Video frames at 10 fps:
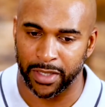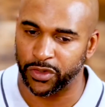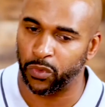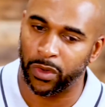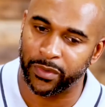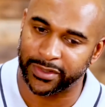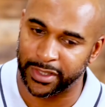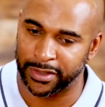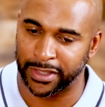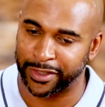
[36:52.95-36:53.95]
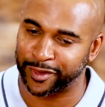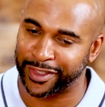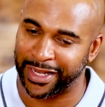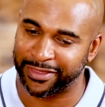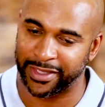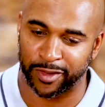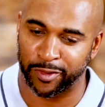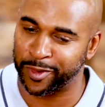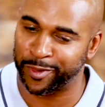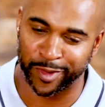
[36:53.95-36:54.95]
So what was like I said, I think
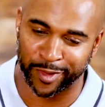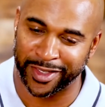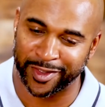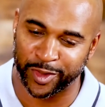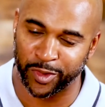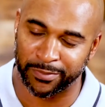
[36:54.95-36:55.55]
you get into it,